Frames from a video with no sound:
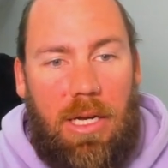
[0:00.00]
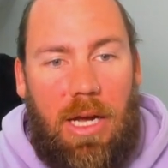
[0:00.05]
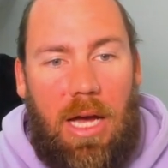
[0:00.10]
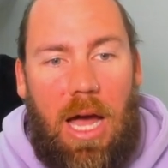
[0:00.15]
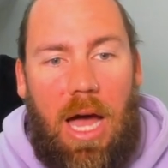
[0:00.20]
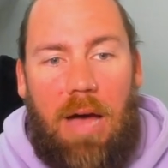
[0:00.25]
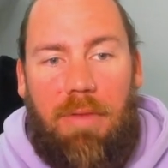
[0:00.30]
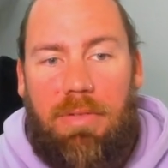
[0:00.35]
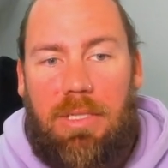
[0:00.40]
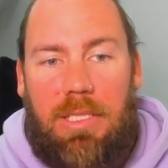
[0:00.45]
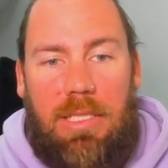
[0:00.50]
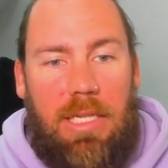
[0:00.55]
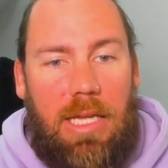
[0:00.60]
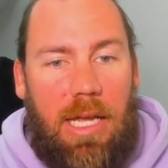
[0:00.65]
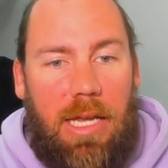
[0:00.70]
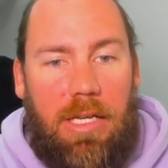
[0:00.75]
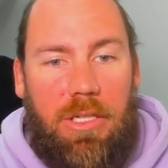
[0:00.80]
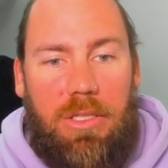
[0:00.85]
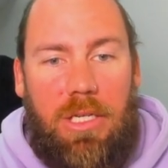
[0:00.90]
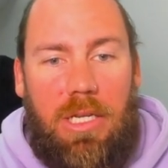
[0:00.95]
harvesting
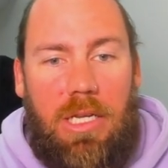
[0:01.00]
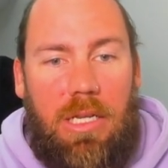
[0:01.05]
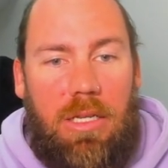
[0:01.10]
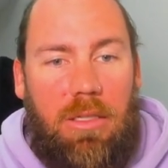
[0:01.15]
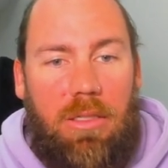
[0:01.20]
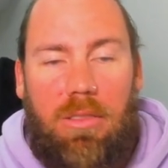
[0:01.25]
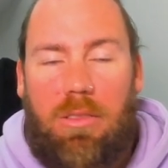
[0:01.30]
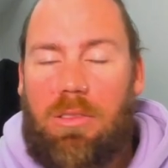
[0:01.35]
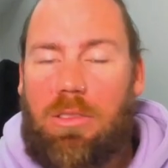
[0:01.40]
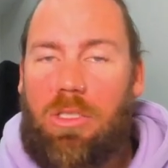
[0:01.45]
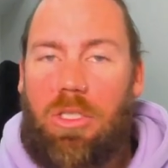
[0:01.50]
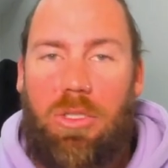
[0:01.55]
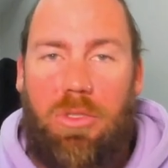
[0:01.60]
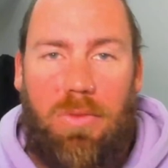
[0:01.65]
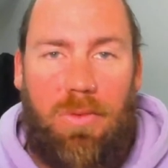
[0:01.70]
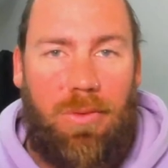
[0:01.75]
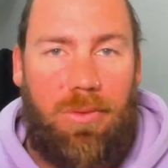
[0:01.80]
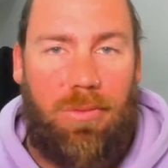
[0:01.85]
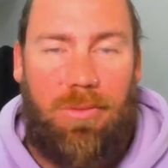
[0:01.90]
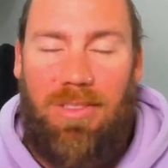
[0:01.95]
energy,
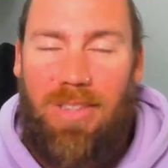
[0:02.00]
useful?